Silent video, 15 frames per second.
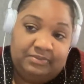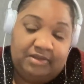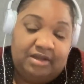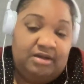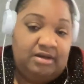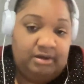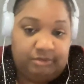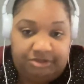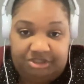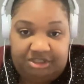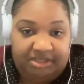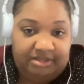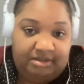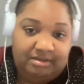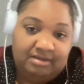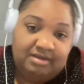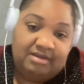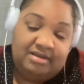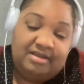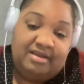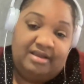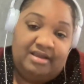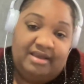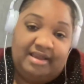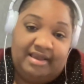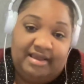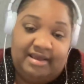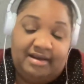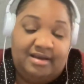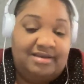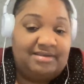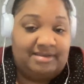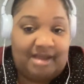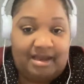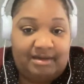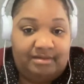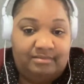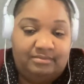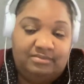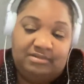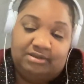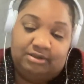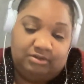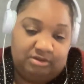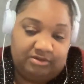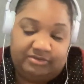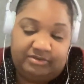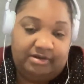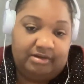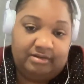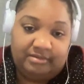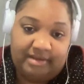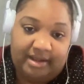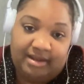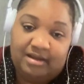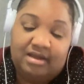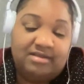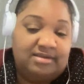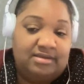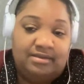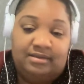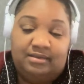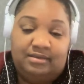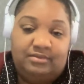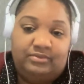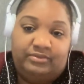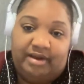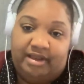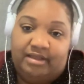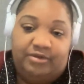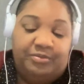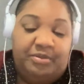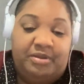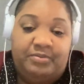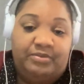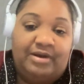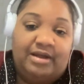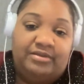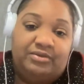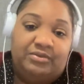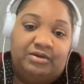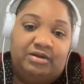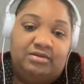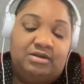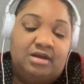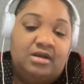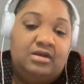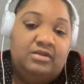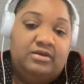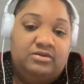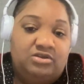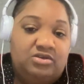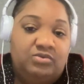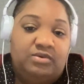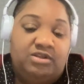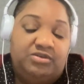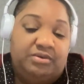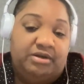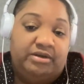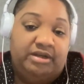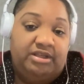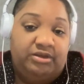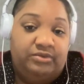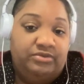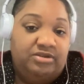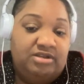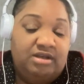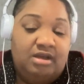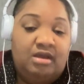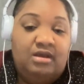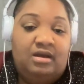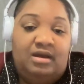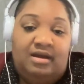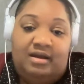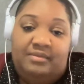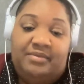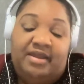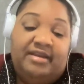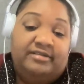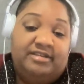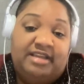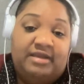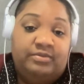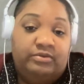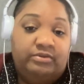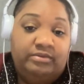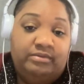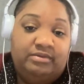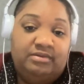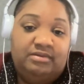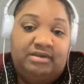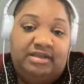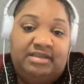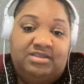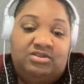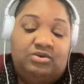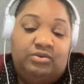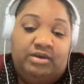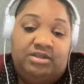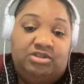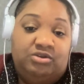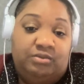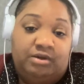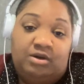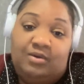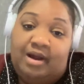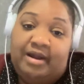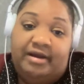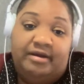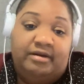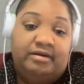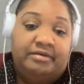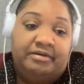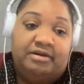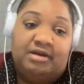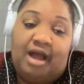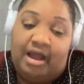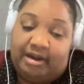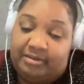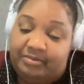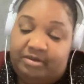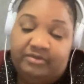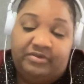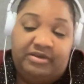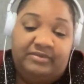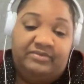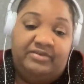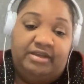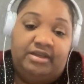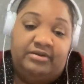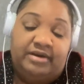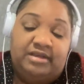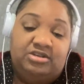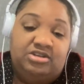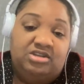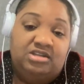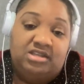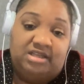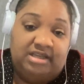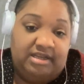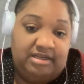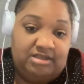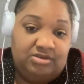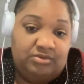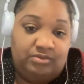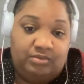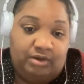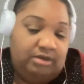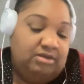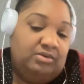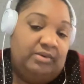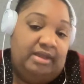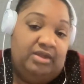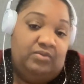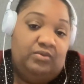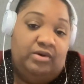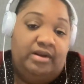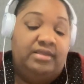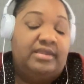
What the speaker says: Notion, and Asana. Those are for like us regular people out in the world. Those are the ones we're going to use. Airtable is going to require quite a bit of configuration to get it to work the way you want.